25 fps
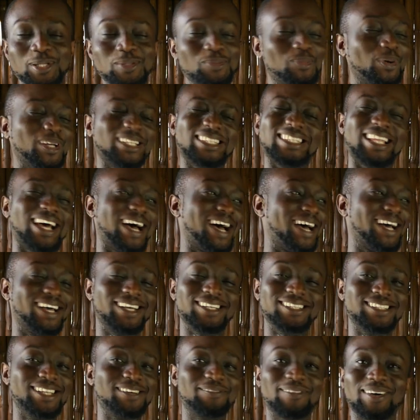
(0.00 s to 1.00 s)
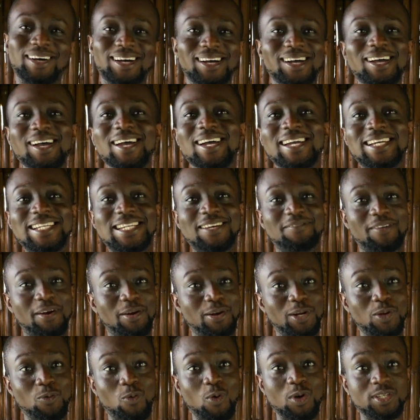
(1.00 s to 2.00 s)
But nah, it never really
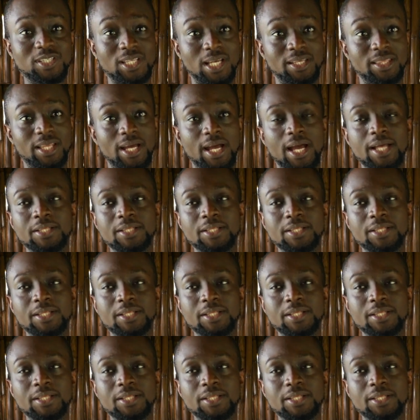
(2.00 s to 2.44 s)
works like that.